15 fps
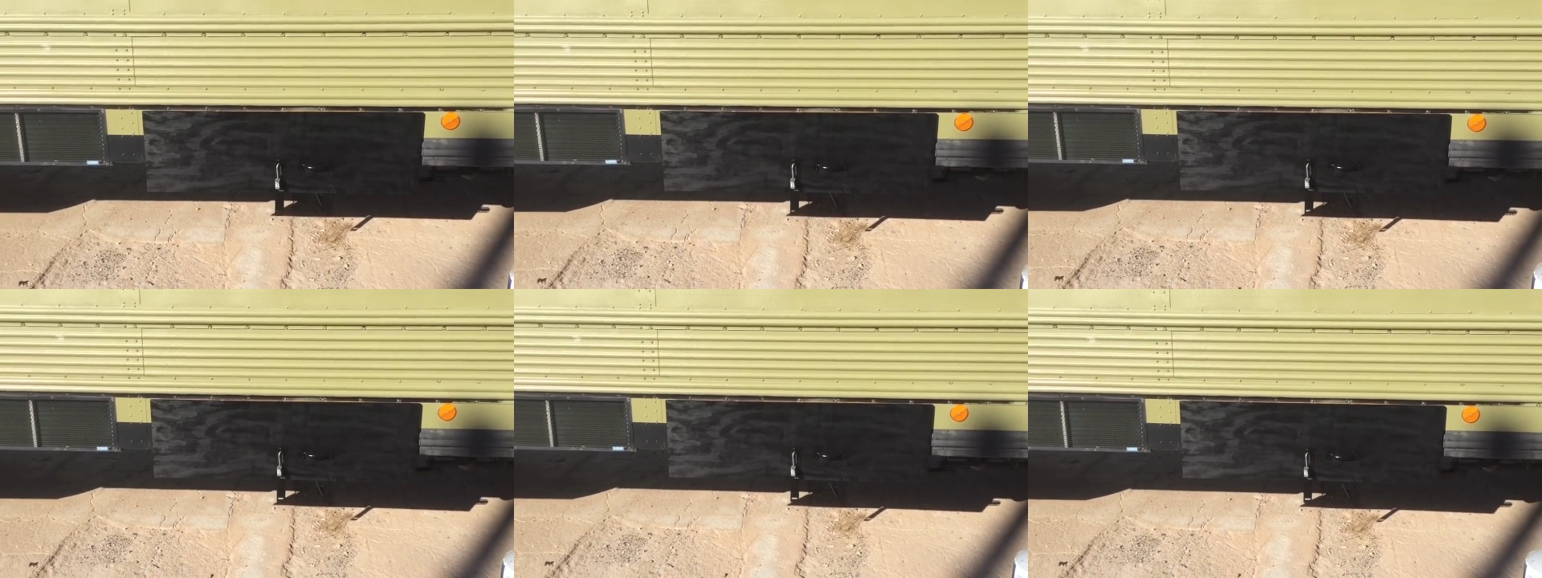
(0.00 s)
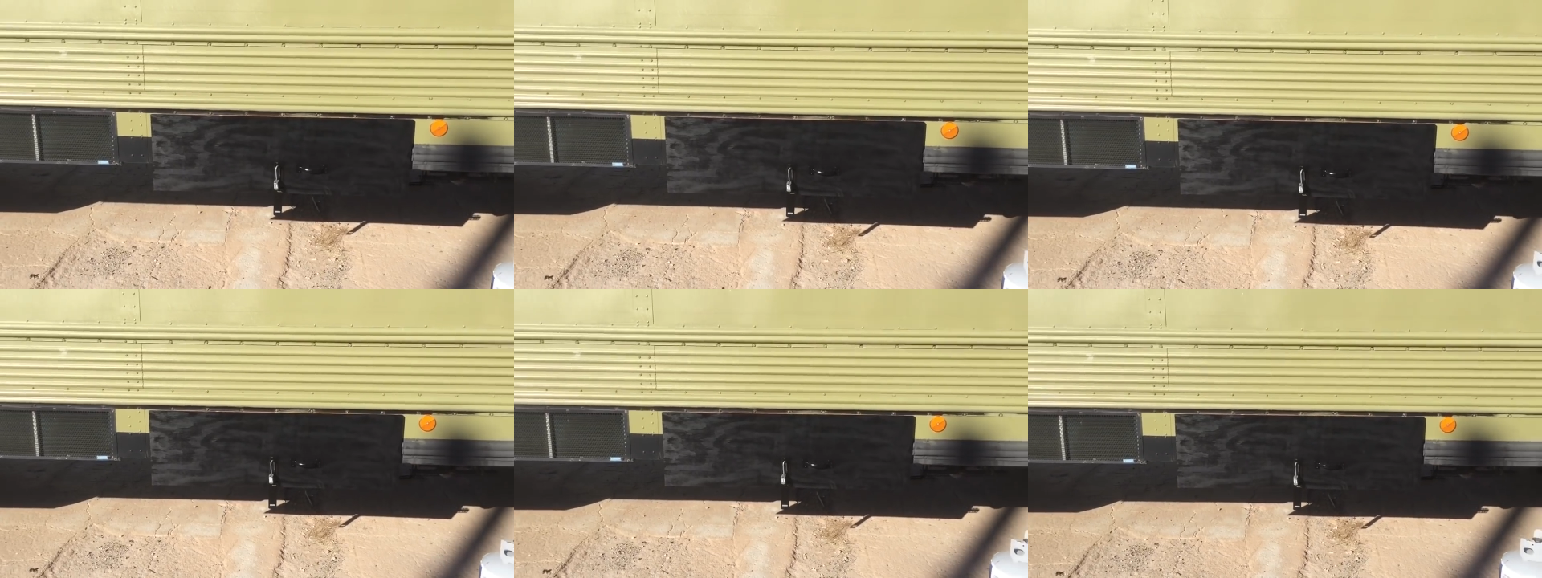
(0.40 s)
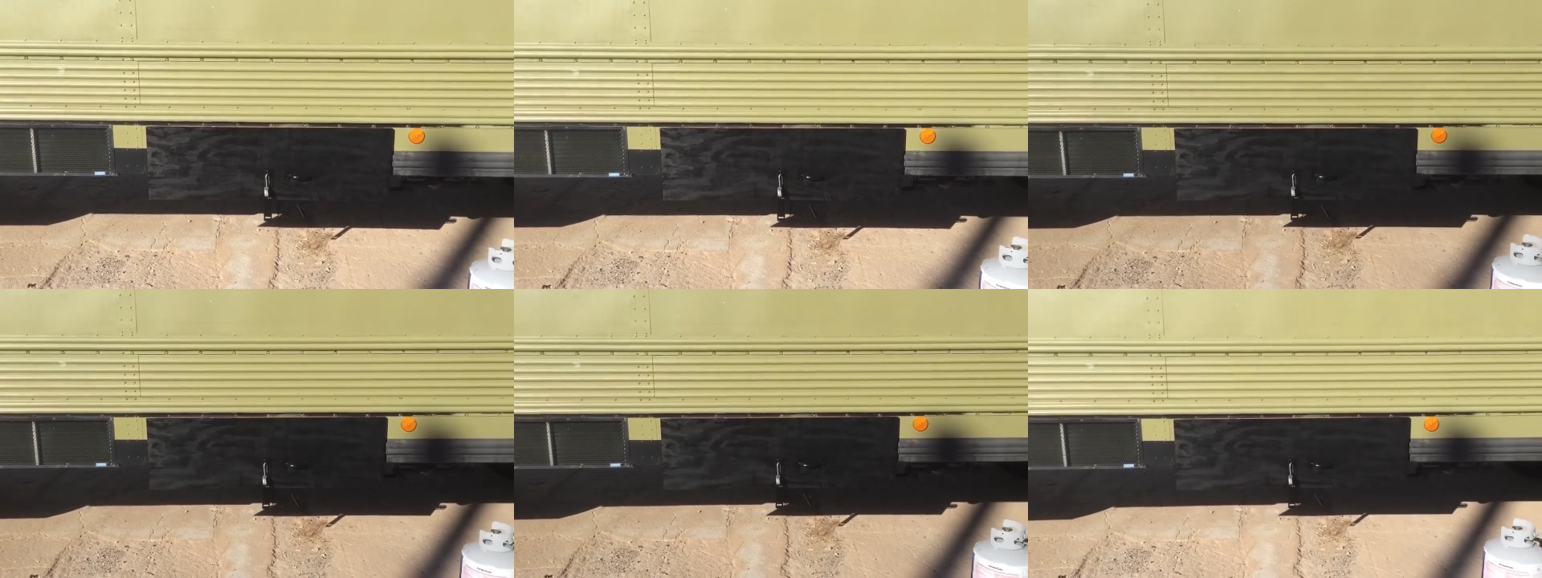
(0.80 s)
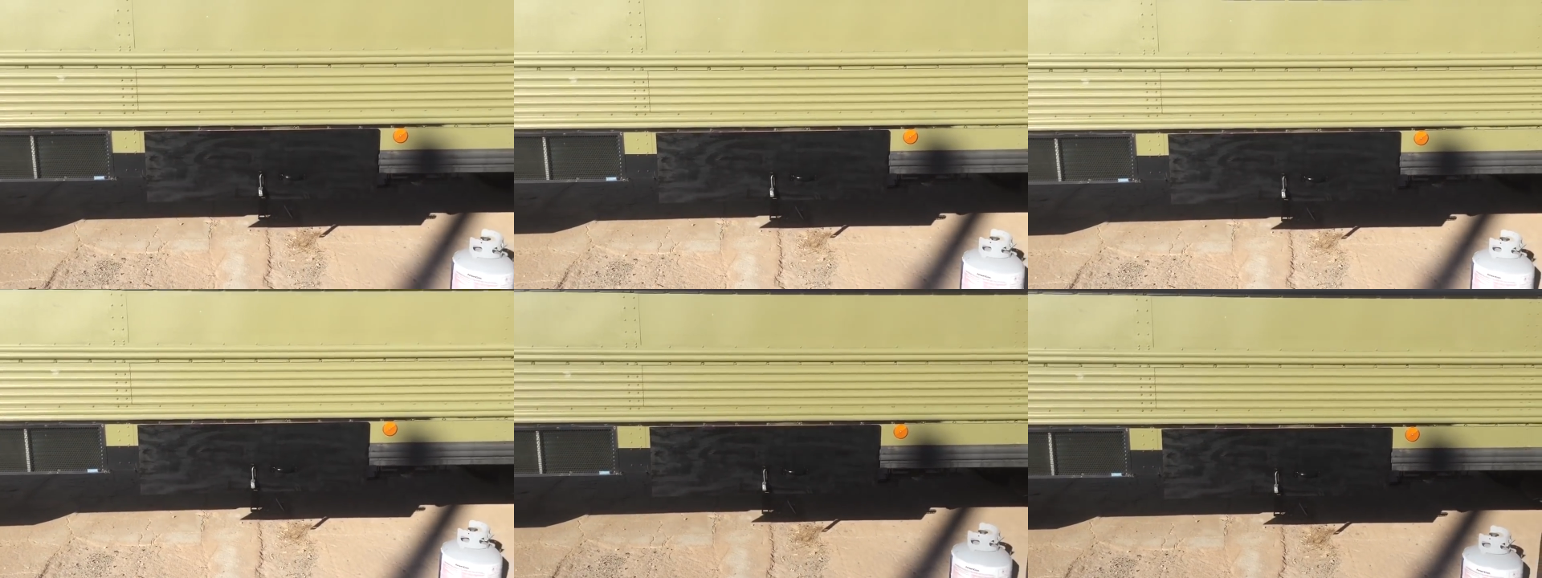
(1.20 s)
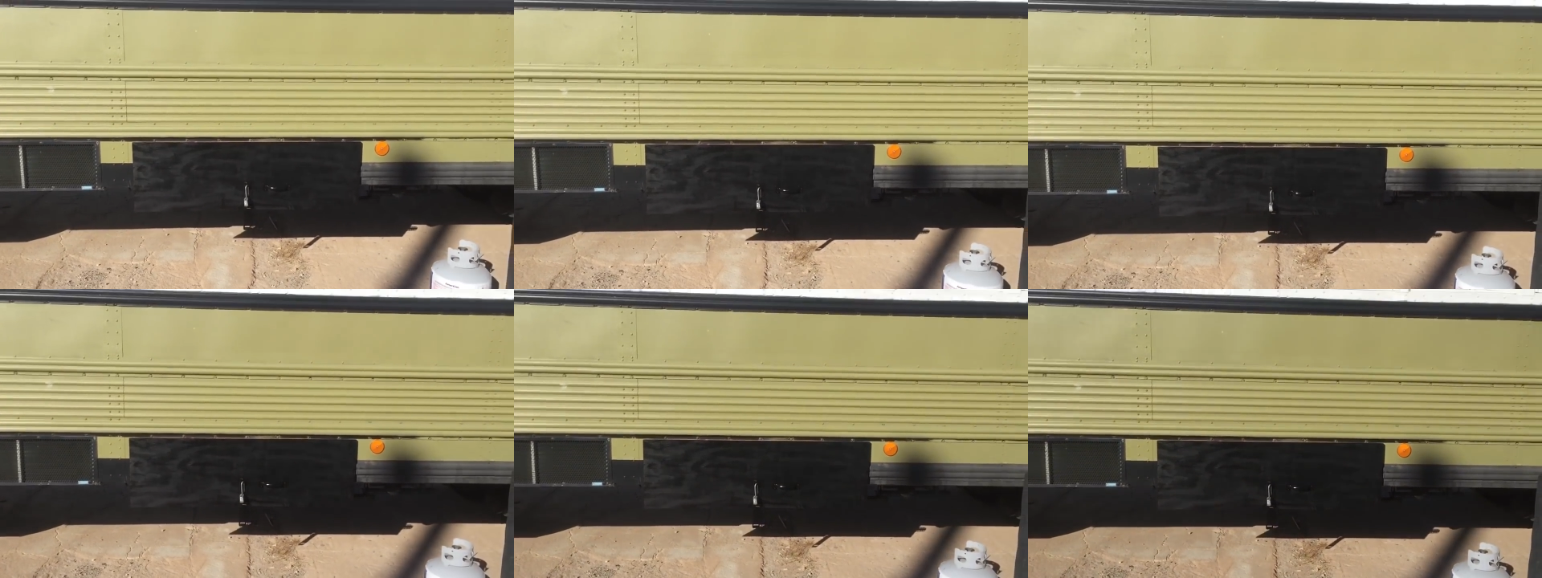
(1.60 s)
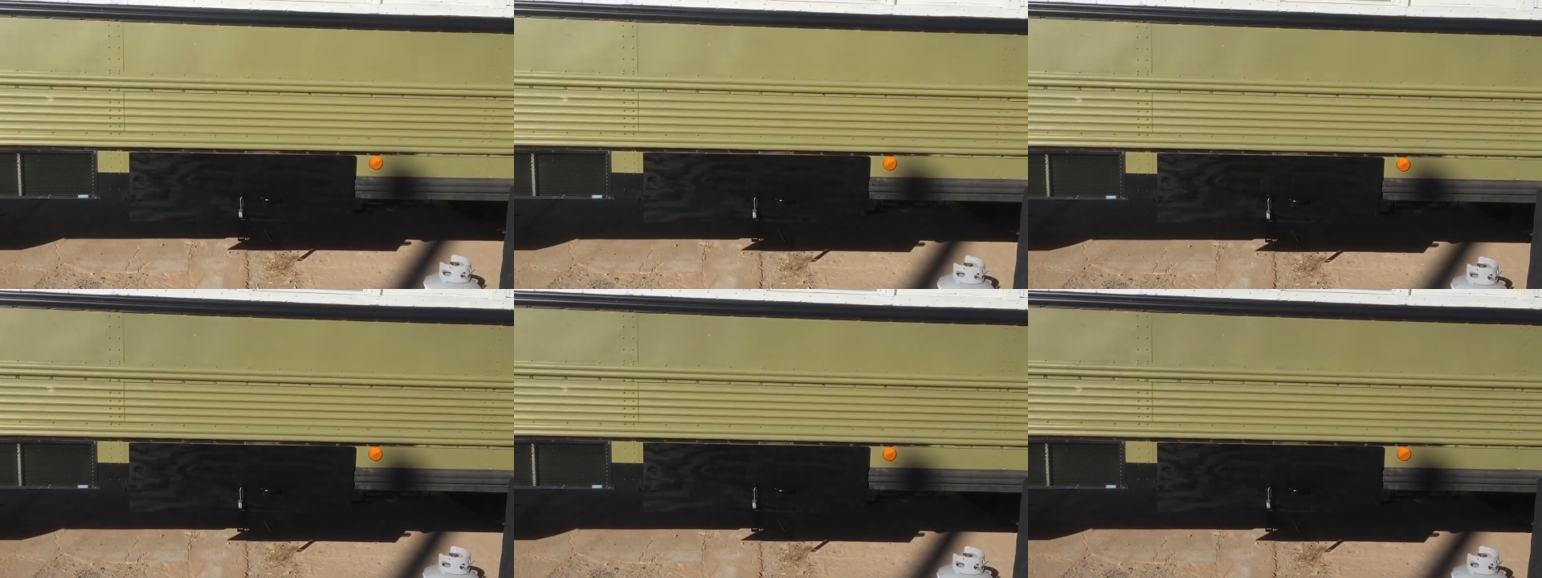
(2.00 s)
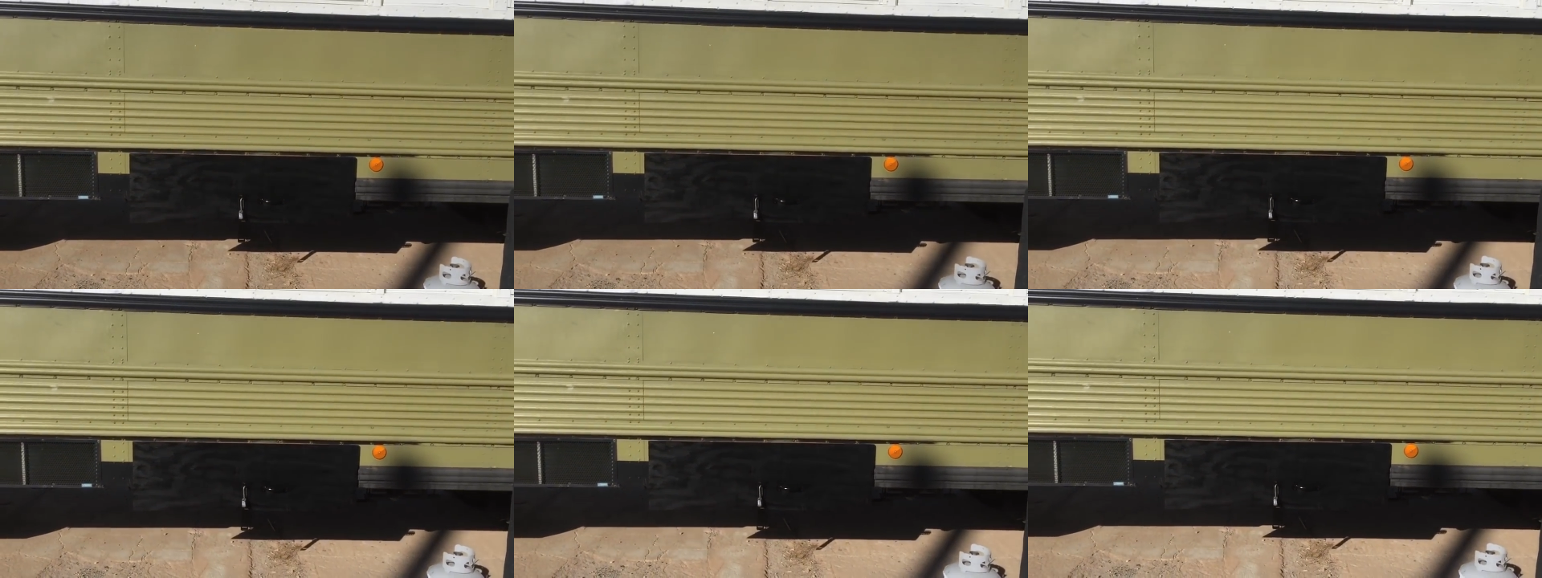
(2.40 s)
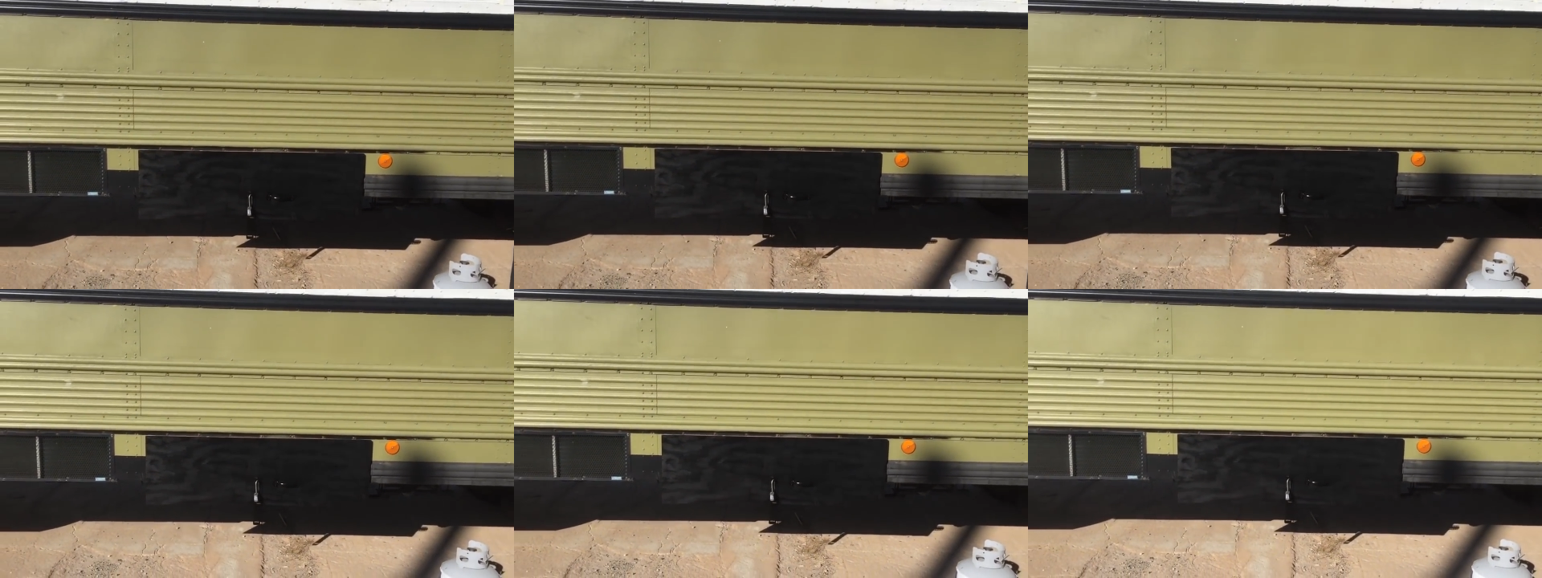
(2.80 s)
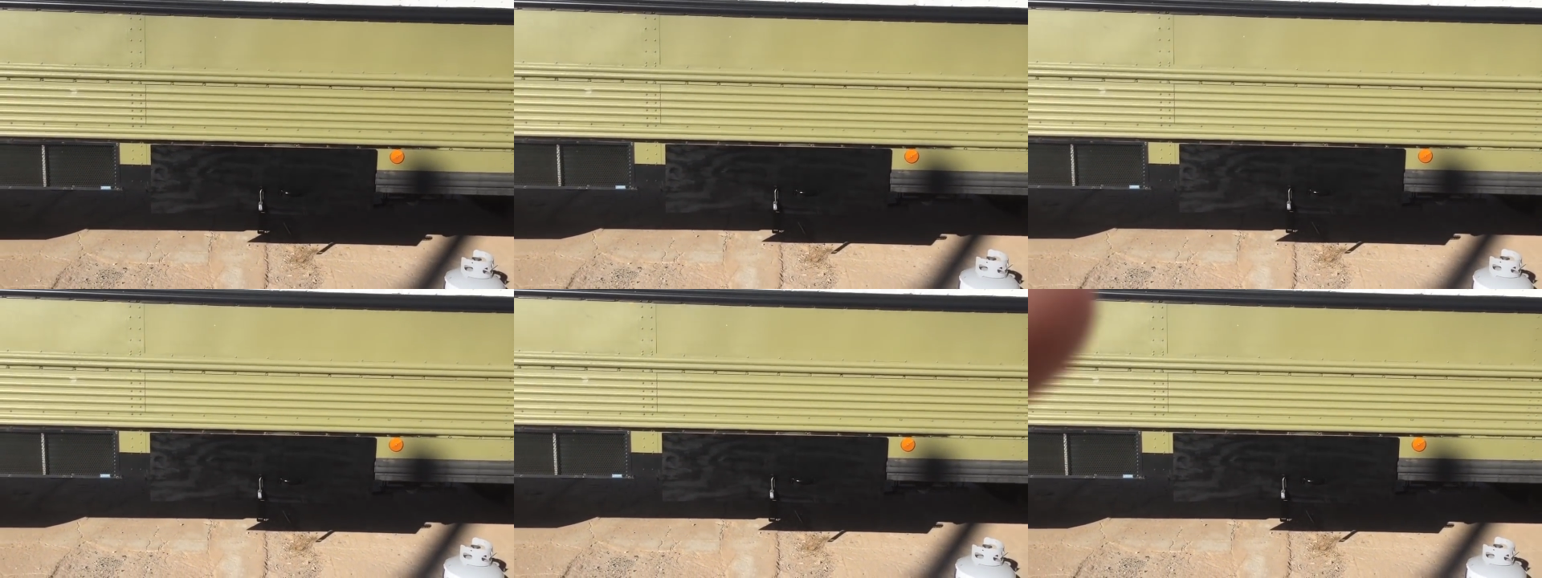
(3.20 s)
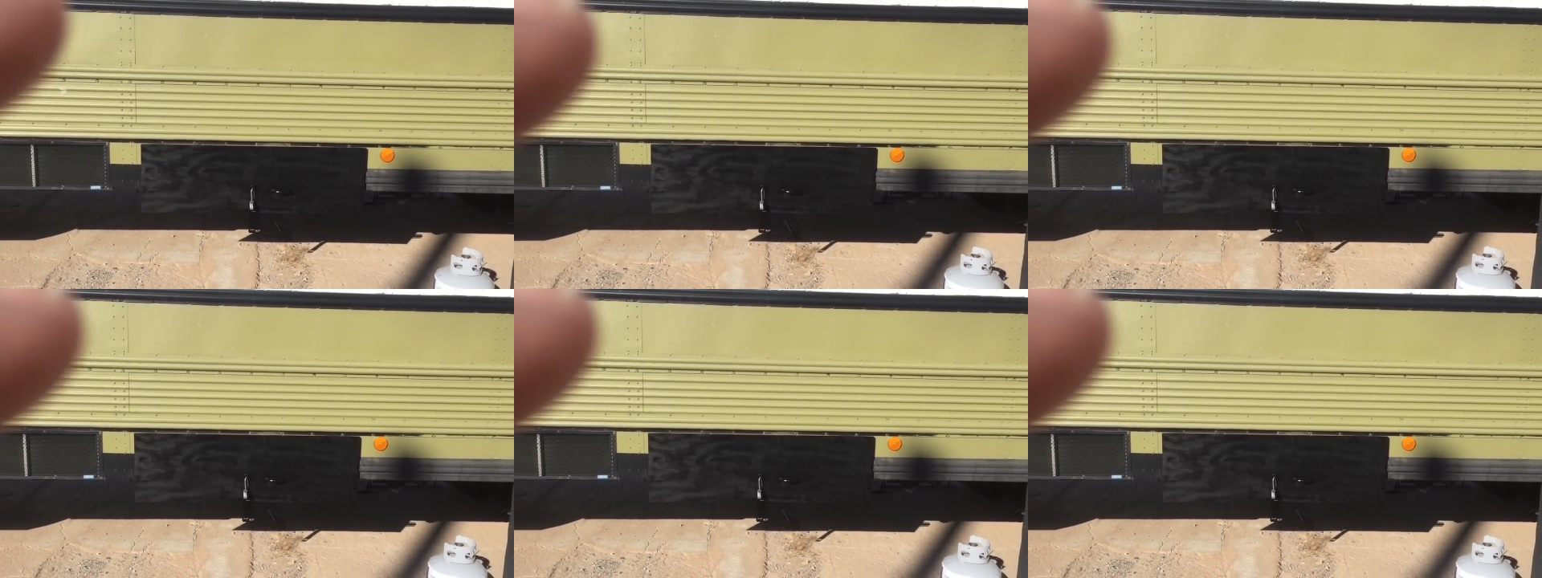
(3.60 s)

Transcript: (no speaker visible)